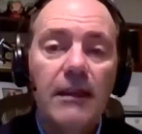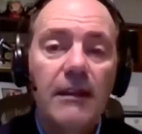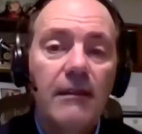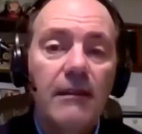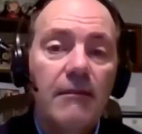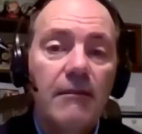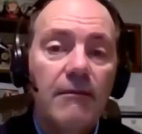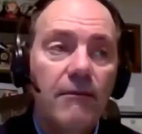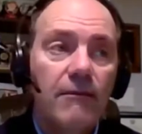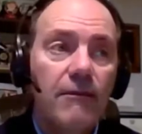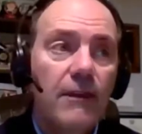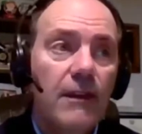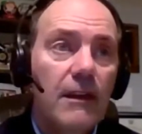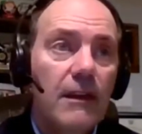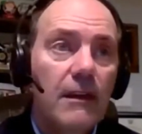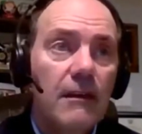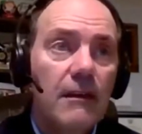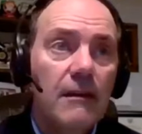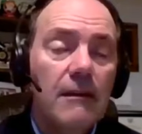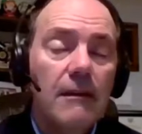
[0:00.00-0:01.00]
I can
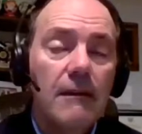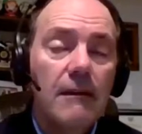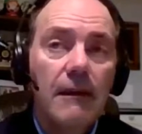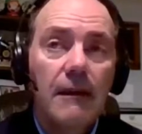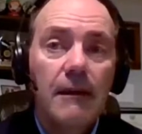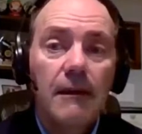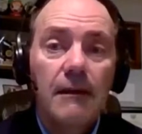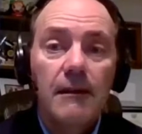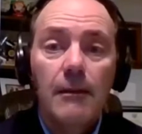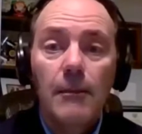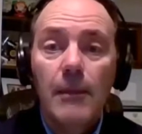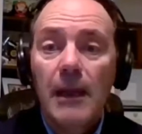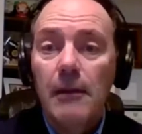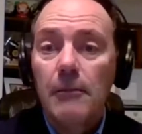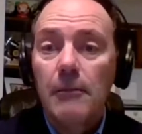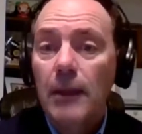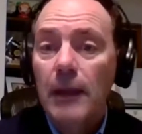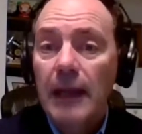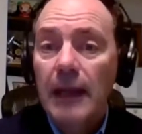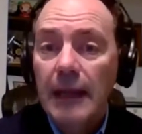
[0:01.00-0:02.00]
feed
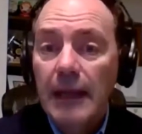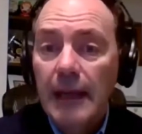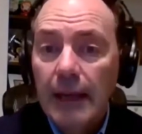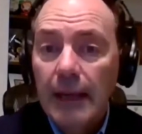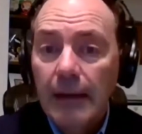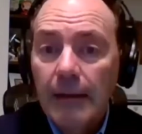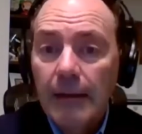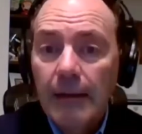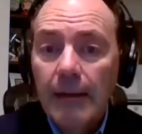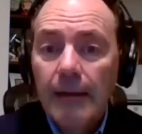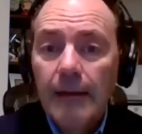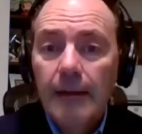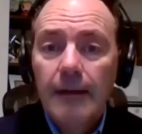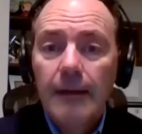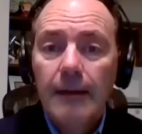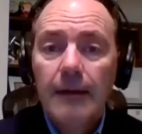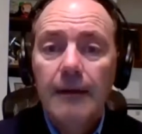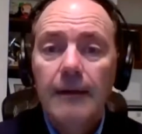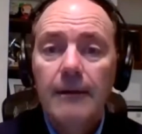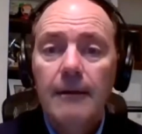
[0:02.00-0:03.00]
demand planning
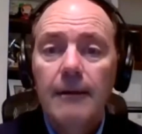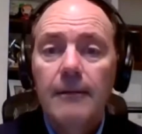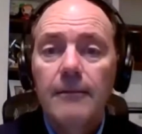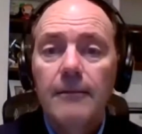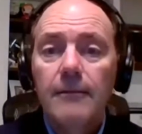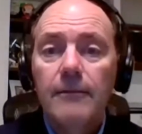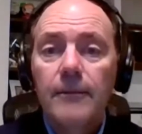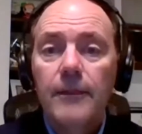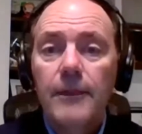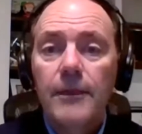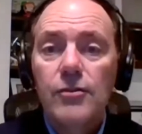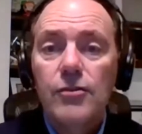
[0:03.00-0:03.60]
um,